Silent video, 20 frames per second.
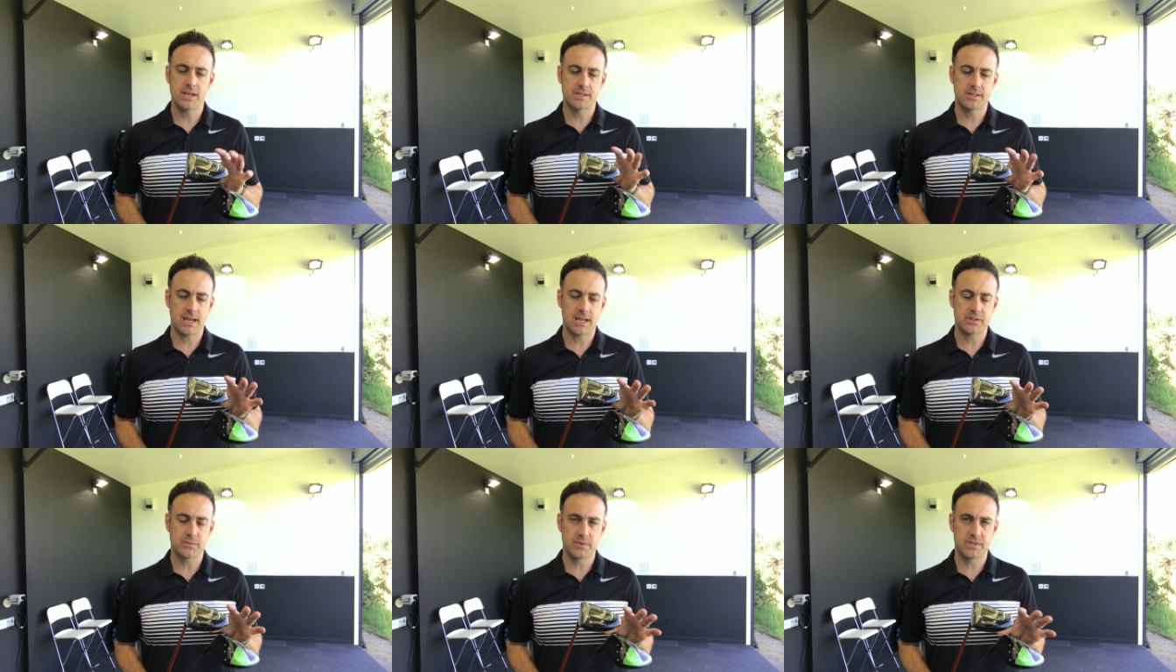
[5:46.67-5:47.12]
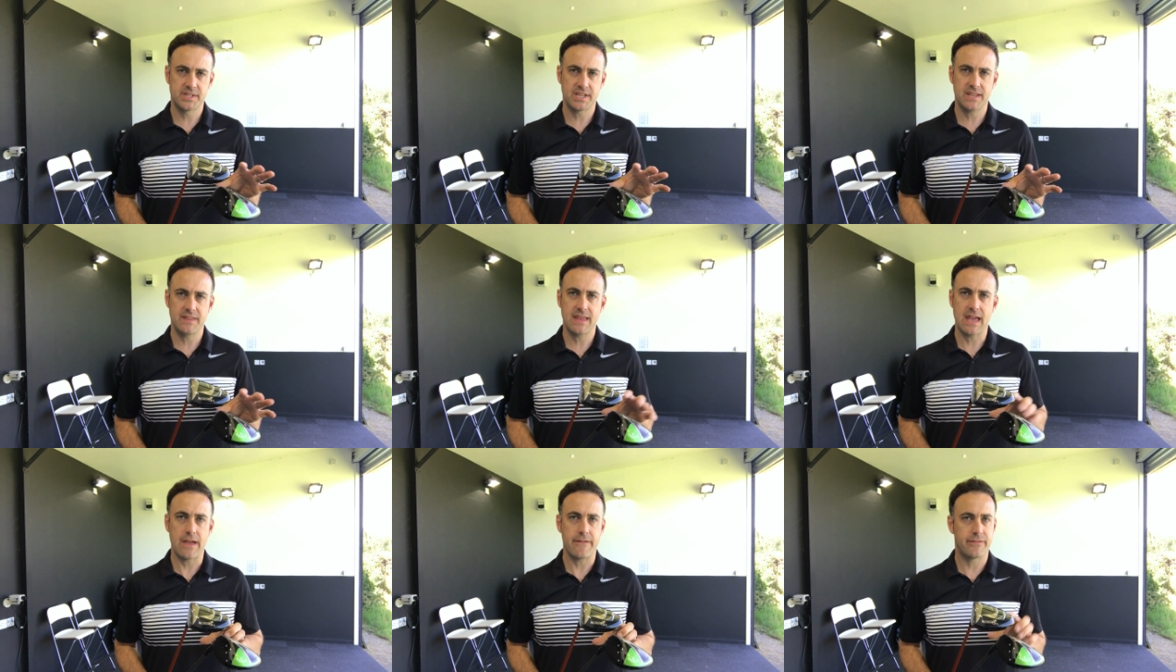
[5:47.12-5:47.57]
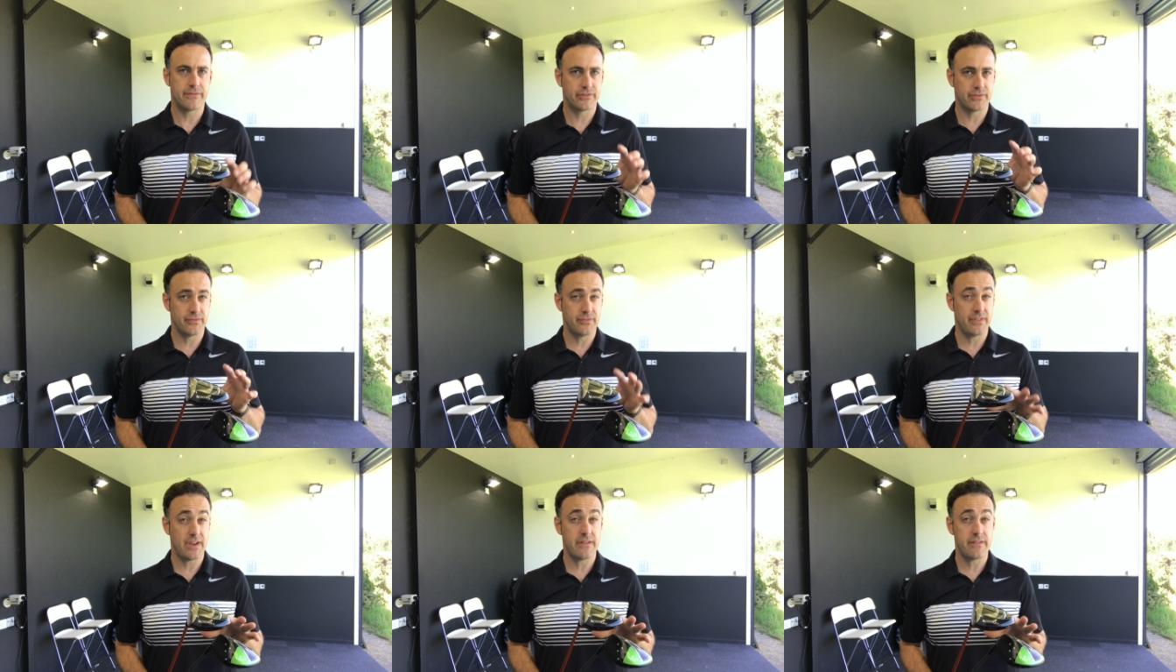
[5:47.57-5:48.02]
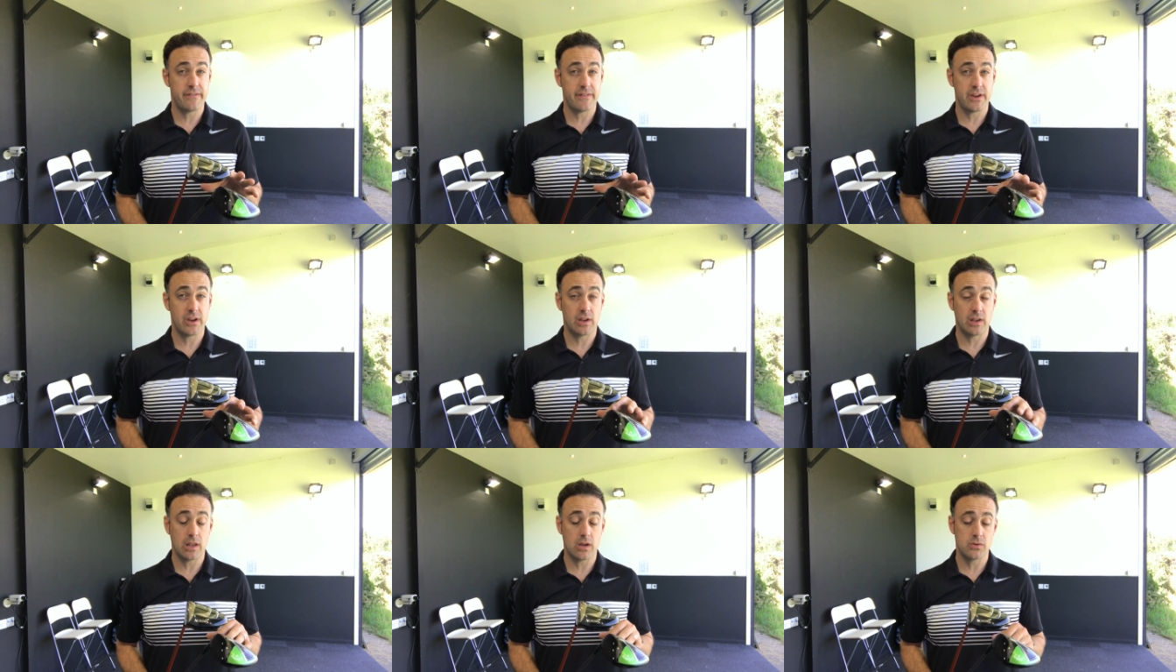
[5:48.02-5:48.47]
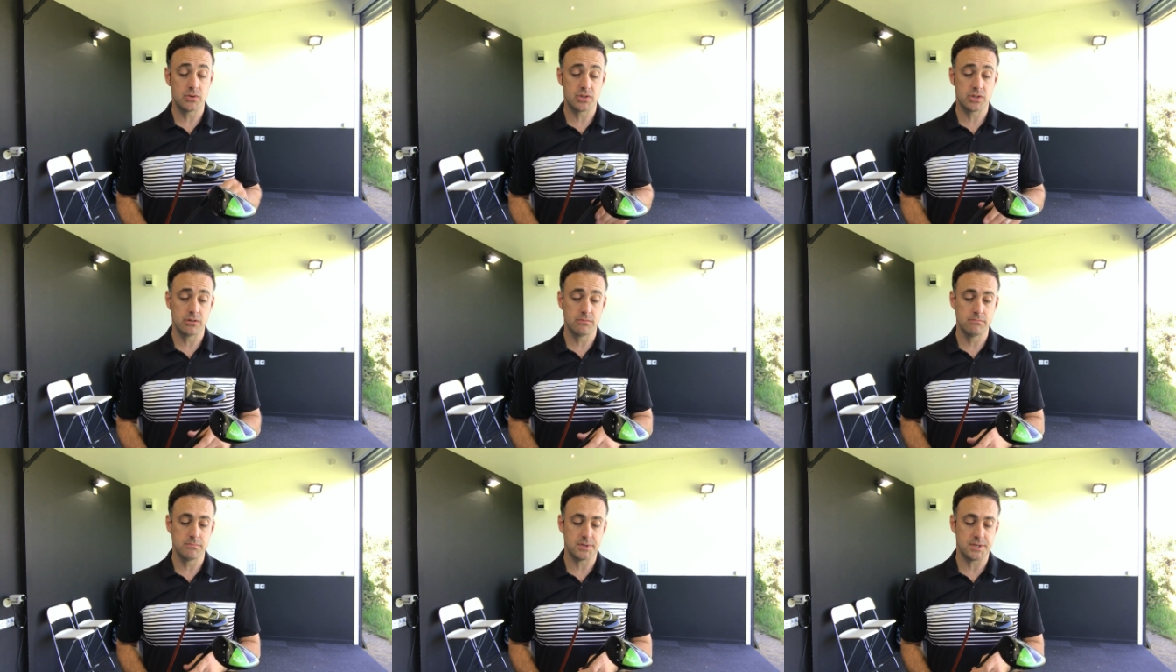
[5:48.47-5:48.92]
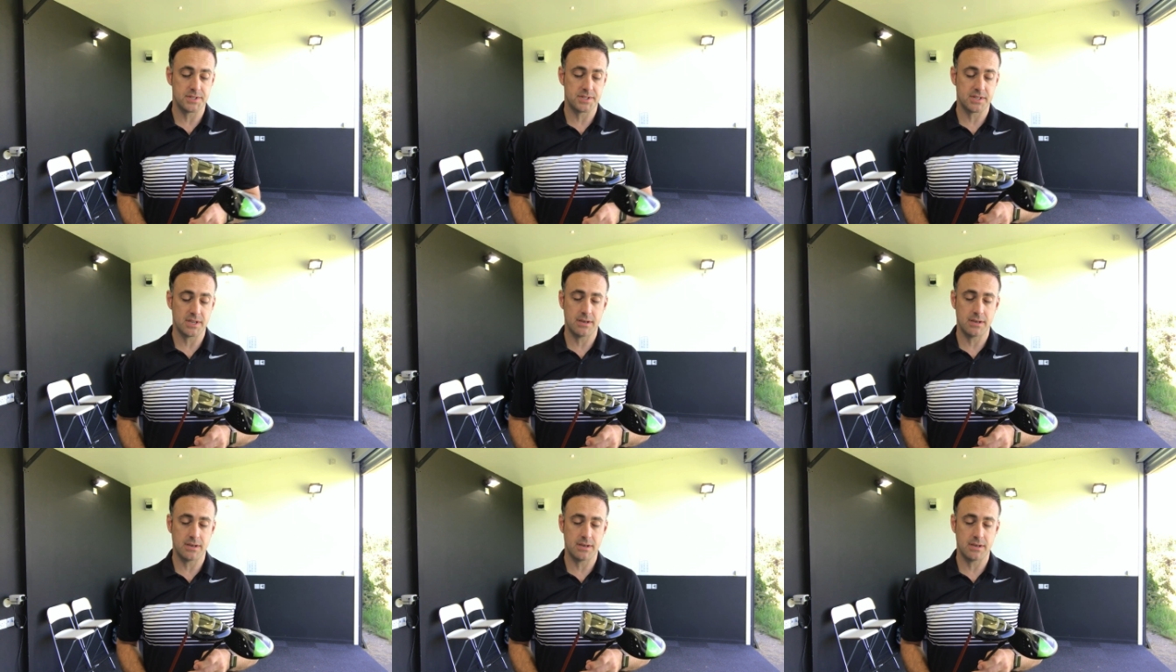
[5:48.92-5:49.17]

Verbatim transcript: as we've seen there, some very, very close numbers,